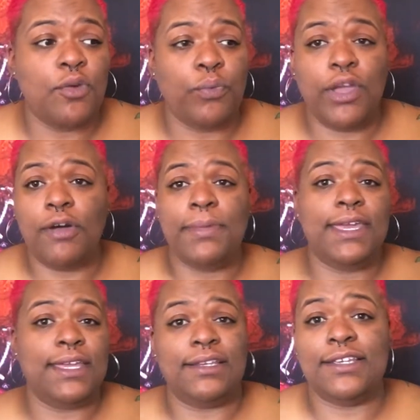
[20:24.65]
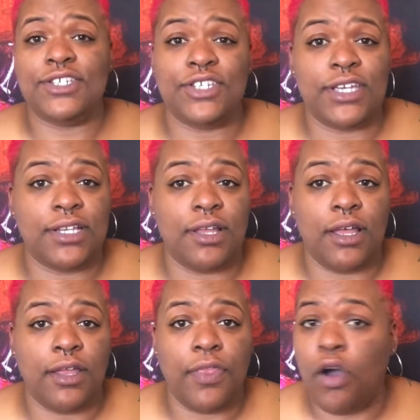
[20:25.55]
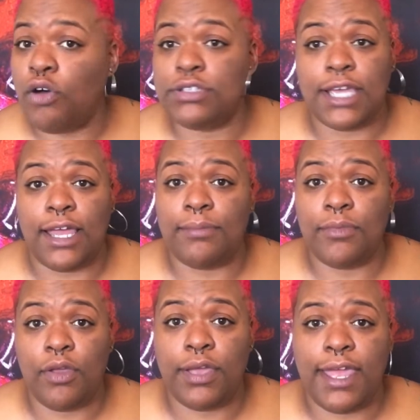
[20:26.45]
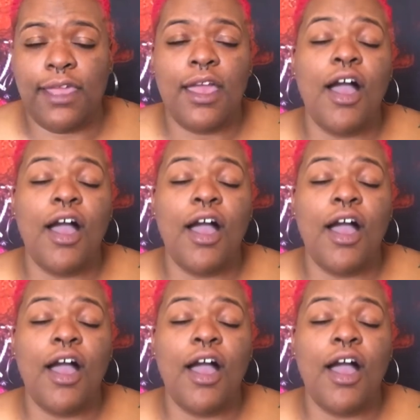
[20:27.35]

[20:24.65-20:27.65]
we're gonna be getting this shit the whole time. Okay.